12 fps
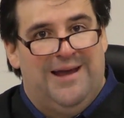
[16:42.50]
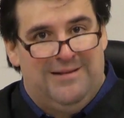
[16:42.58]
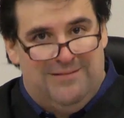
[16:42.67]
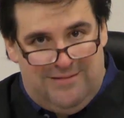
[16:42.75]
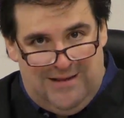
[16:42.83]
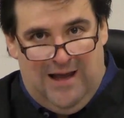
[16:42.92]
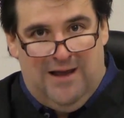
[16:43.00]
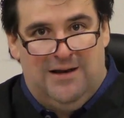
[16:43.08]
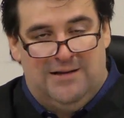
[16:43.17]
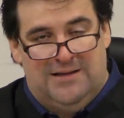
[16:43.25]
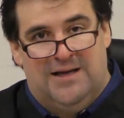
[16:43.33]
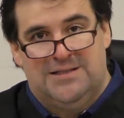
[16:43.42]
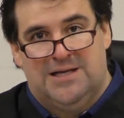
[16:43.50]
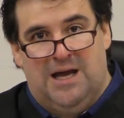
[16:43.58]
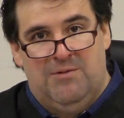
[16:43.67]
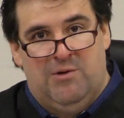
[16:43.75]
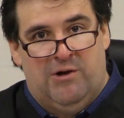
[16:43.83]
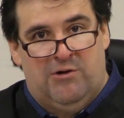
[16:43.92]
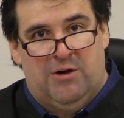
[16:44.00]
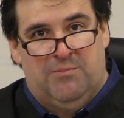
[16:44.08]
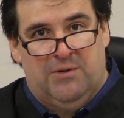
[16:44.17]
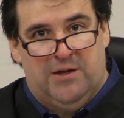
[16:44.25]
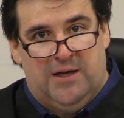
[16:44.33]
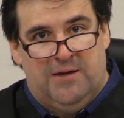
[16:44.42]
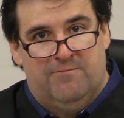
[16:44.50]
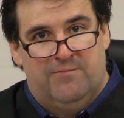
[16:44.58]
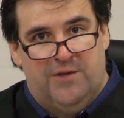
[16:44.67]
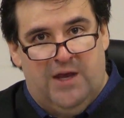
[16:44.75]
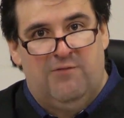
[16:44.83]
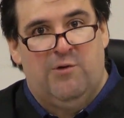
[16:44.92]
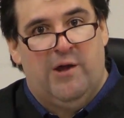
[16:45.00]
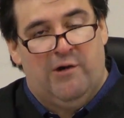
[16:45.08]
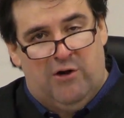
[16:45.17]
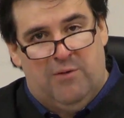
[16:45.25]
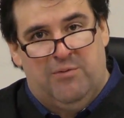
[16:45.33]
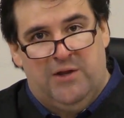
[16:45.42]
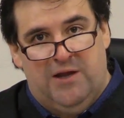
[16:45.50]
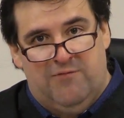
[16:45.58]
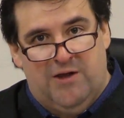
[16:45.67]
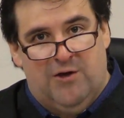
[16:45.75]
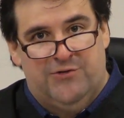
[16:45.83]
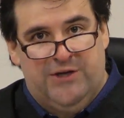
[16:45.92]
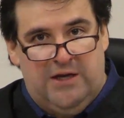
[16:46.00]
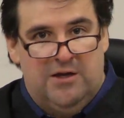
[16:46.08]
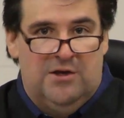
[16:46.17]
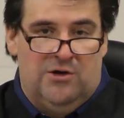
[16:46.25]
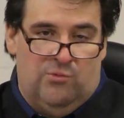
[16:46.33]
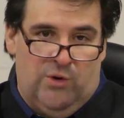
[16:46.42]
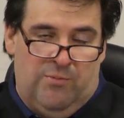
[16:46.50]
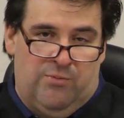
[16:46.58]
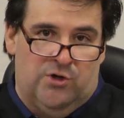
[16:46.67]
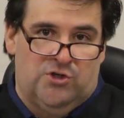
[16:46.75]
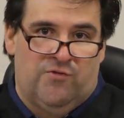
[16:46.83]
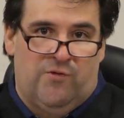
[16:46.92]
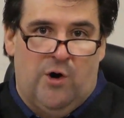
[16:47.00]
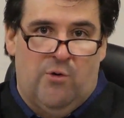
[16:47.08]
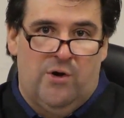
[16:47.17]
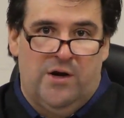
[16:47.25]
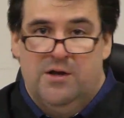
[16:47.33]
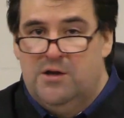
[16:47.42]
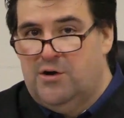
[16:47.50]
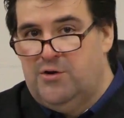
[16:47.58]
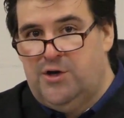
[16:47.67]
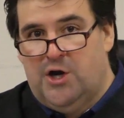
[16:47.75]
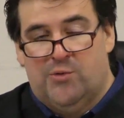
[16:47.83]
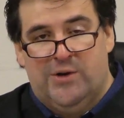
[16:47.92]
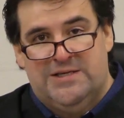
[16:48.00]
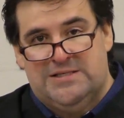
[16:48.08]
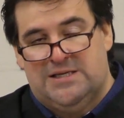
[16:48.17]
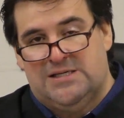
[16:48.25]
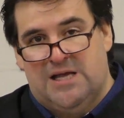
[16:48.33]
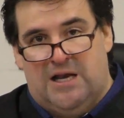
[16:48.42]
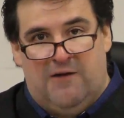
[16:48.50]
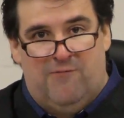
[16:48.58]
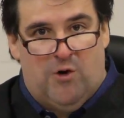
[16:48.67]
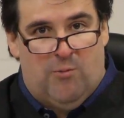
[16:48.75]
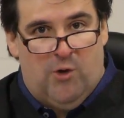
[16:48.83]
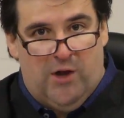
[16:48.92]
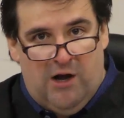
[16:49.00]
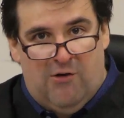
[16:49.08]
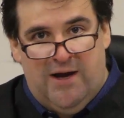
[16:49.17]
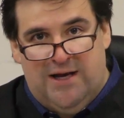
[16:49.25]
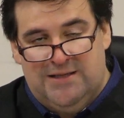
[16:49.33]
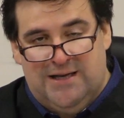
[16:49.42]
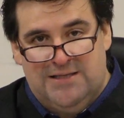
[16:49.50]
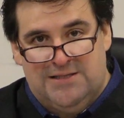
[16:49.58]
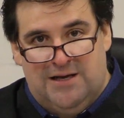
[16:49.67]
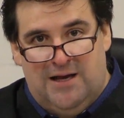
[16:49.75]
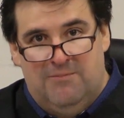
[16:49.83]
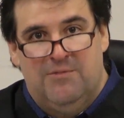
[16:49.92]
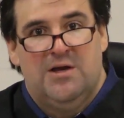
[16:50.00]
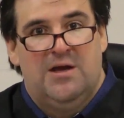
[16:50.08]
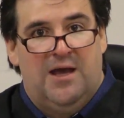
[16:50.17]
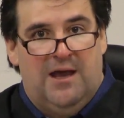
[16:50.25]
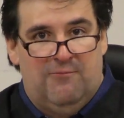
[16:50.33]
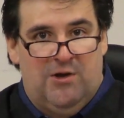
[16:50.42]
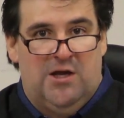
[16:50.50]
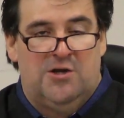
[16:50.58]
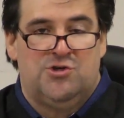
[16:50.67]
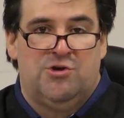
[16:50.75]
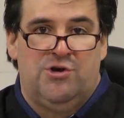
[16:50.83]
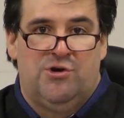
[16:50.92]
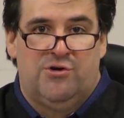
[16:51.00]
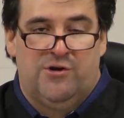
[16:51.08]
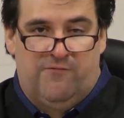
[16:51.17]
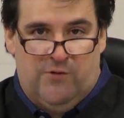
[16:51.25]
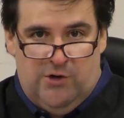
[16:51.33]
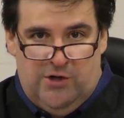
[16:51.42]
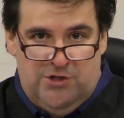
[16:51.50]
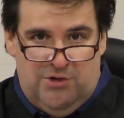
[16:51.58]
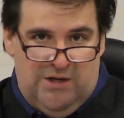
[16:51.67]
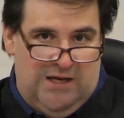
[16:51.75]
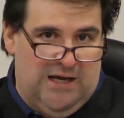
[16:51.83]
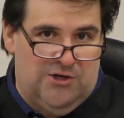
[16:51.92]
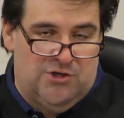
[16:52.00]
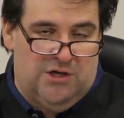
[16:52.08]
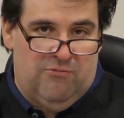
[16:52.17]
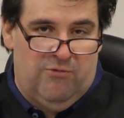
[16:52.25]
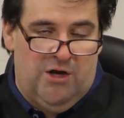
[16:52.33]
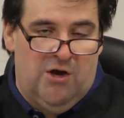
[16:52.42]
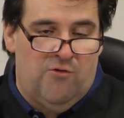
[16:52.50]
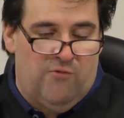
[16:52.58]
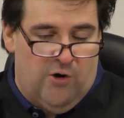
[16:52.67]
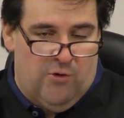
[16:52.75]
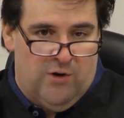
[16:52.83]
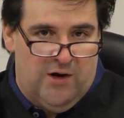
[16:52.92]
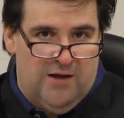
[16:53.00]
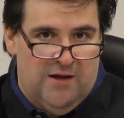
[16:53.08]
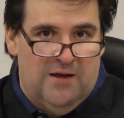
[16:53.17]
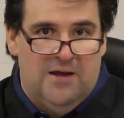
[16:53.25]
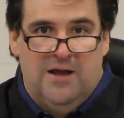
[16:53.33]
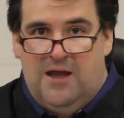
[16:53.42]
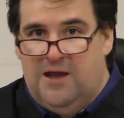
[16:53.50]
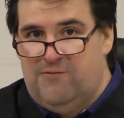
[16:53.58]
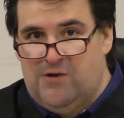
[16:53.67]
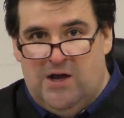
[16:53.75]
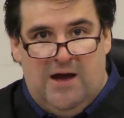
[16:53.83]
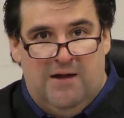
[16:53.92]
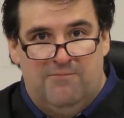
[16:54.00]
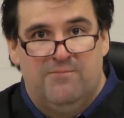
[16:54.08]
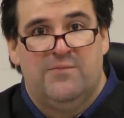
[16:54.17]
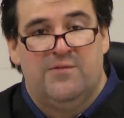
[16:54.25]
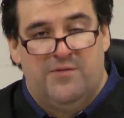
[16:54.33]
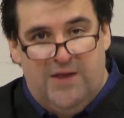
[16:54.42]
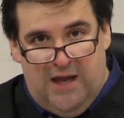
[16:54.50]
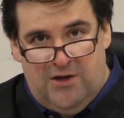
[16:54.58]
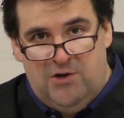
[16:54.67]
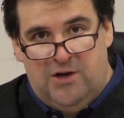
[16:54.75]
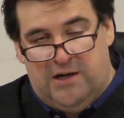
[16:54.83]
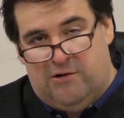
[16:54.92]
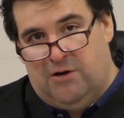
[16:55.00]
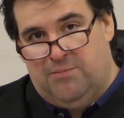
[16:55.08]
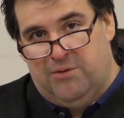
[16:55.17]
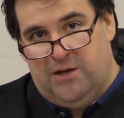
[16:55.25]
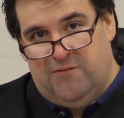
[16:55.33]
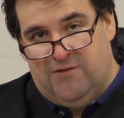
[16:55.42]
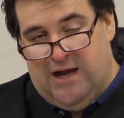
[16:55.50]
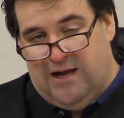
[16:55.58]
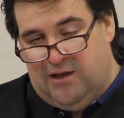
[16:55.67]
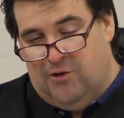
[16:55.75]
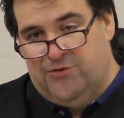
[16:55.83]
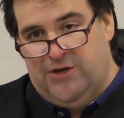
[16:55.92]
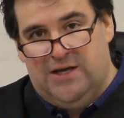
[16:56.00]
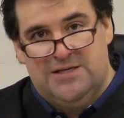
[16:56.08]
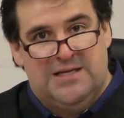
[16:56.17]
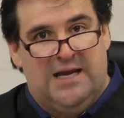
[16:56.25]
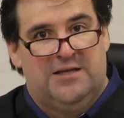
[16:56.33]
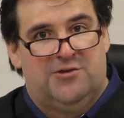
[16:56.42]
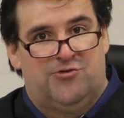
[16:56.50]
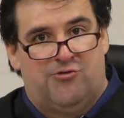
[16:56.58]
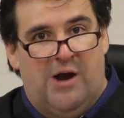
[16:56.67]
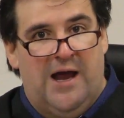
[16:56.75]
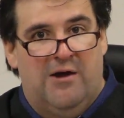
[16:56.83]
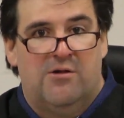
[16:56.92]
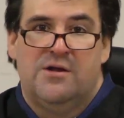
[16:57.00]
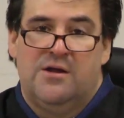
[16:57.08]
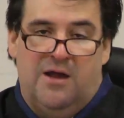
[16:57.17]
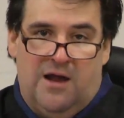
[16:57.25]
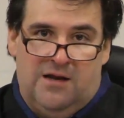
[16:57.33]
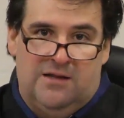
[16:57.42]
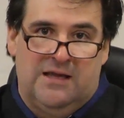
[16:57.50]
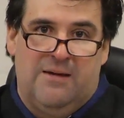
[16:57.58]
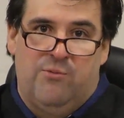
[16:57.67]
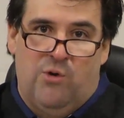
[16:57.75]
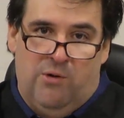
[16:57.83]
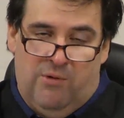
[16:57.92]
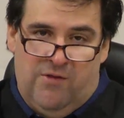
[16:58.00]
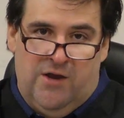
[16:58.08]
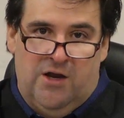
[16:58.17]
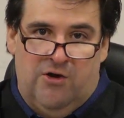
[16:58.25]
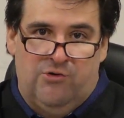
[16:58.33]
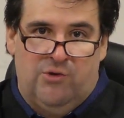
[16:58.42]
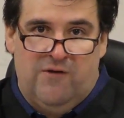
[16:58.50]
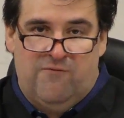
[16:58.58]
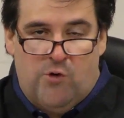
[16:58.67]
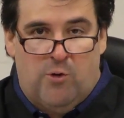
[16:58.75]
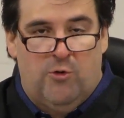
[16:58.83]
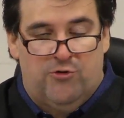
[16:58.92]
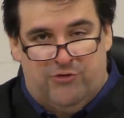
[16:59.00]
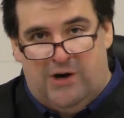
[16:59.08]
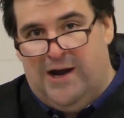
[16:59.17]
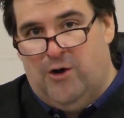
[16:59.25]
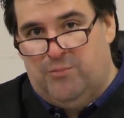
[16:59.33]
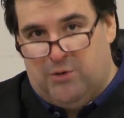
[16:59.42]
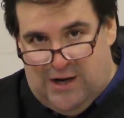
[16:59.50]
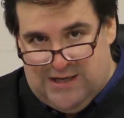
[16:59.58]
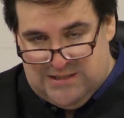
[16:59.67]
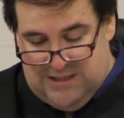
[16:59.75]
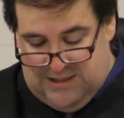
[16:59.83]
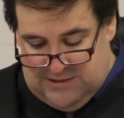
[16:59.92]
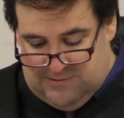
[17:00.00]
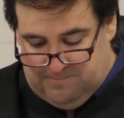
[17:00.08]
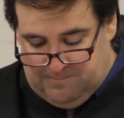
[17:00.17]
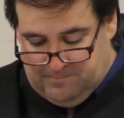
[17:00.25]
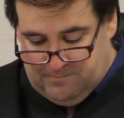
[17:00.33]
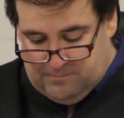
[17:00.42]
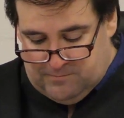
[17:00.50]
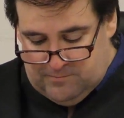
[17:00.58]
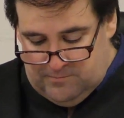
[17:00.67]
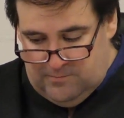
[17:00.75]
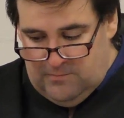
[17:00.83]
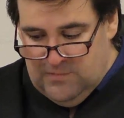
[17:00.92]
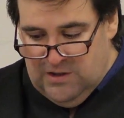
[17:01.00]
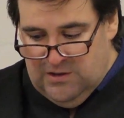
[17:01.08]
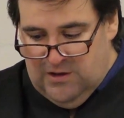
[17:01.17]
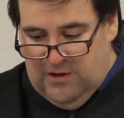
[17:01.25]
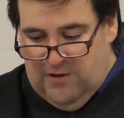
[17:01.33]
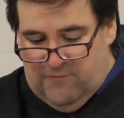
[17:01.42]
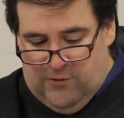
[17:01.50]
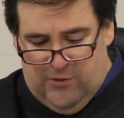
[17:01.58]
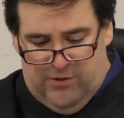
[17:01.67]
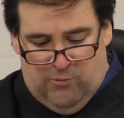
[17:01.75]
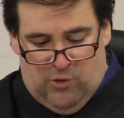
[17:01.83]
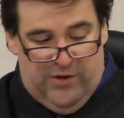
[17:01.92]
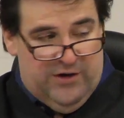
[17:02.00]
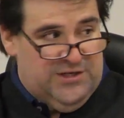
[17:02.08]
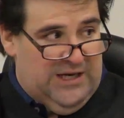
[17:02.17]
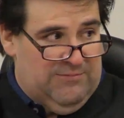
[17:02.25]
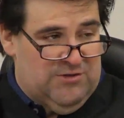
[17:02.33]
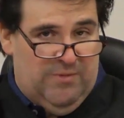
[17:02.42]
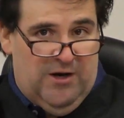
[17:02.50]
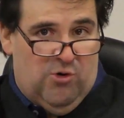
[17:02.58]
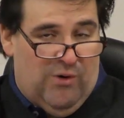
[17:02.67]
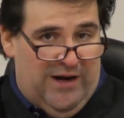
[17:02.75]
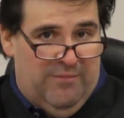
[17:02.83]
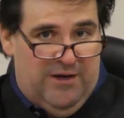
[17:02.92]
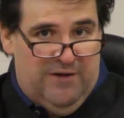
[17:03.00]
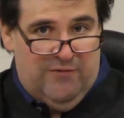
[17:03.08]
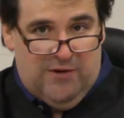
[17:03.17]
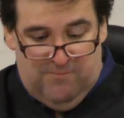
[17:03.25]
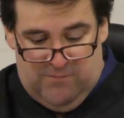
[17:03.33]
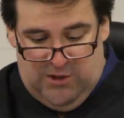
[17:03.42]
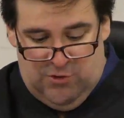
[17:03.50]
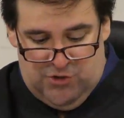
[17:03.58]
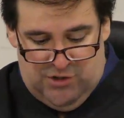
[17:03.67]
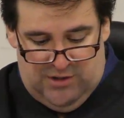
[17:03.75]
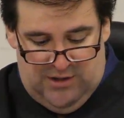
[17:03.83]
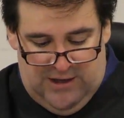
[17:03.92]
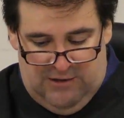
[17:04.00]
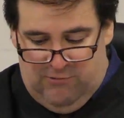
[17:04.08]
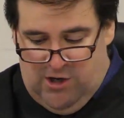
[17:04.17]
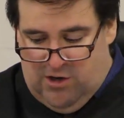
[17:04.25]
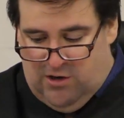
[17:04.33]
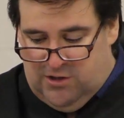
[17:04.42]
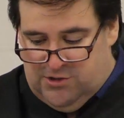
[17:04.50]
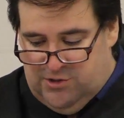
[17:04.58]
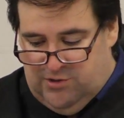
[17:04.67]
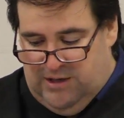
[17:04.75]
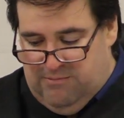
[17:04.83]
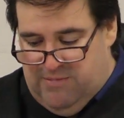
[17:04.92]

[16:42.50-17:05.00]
and then at that time you enter a plea. If you enter a plea of guilty, we push forward, no reason to set a formal hearing at that time, and we issue your deferred adjudication and we go forward. If not, then you can enter a plea of not guilty and take it to trial, and at that point we then go to a formal trial process. Furthermore, there seems to be quite a bit of confusion in regards to